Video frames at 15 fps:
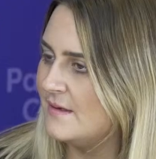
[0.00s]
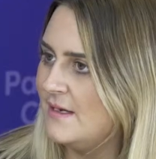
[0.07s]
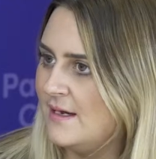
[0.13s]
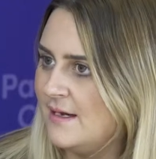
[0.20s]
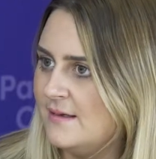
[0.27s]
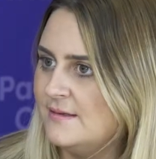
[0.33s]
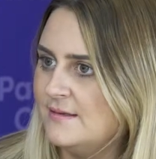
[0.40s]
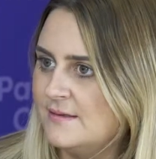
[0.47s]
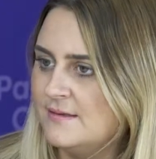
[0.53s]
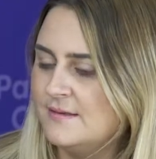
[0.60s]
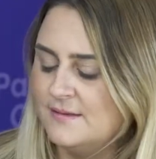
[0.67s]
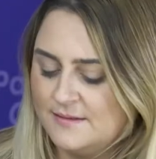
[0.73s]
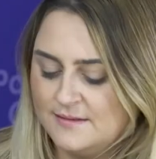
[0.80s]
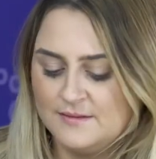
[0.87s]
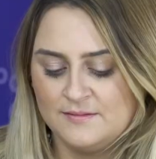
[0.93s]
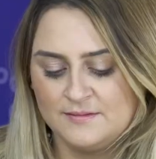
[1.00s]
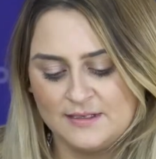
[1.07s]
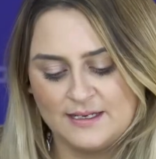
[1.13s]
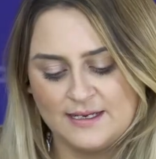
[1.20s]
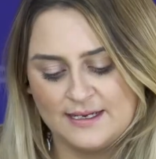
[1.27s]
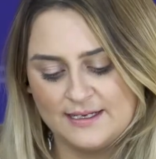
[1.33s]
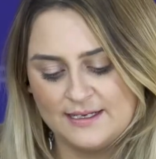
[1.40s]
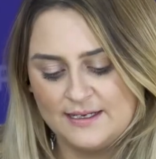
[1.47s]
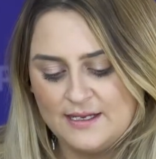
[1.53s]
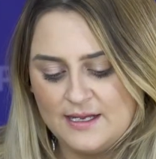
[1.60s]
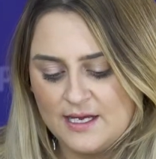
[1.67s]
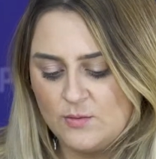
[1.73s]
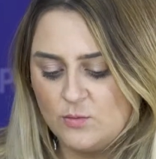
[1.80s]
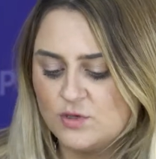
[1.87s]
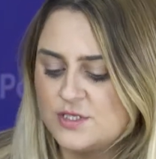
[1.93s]
Okay.
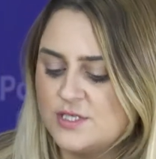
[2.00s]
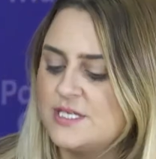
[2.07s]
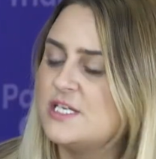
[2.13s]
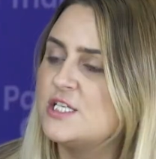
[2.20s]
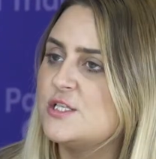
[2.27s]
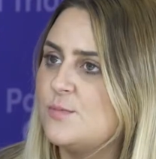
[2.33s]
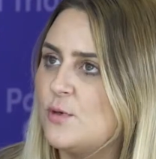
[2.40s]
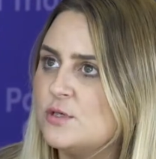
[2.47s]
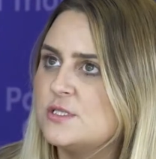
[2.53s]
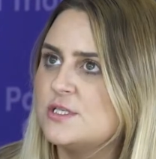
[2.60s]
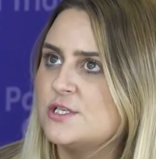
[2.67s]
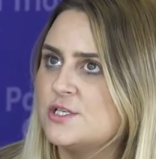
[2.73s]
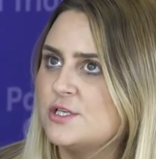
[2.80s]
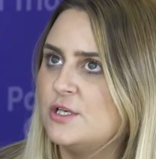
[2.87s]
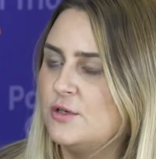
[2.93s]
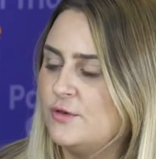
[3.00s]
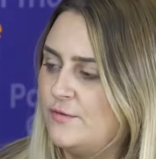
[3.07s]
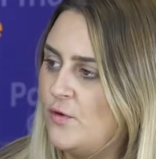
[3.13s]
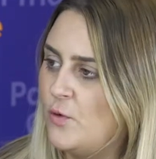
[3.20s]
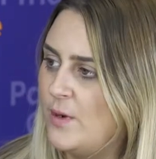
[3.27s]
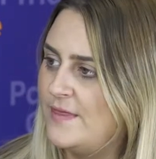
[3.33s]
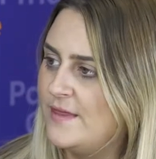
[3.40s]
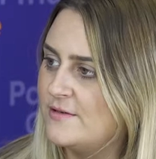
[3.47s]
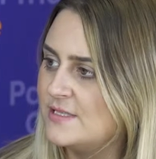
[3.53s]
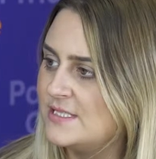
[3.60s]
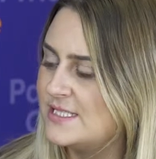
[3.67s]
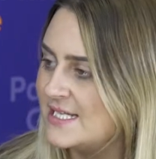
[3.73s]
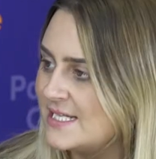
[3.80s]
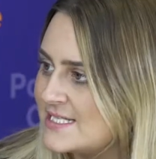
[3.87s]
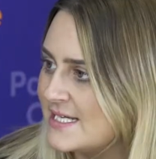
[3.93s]
And what do you think a sponsor should look for when they're
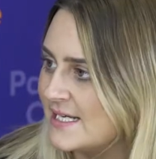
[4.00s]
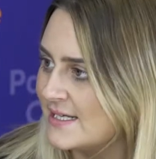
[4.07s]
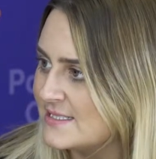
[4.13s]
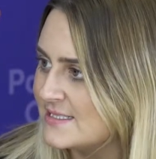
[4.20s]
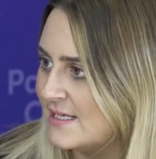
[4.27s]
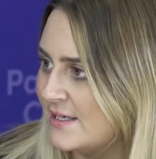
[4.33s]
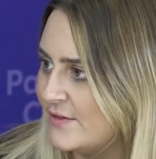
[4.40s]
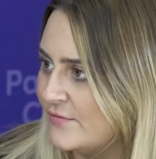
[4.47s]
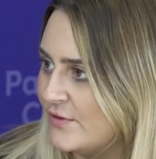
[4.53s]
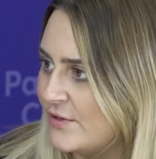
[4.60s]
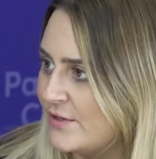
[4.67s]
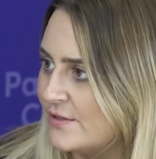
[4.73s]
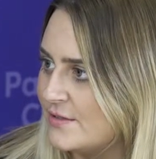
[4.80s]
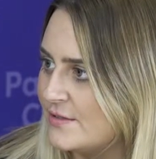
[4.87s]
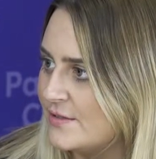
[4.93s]
assessing a site for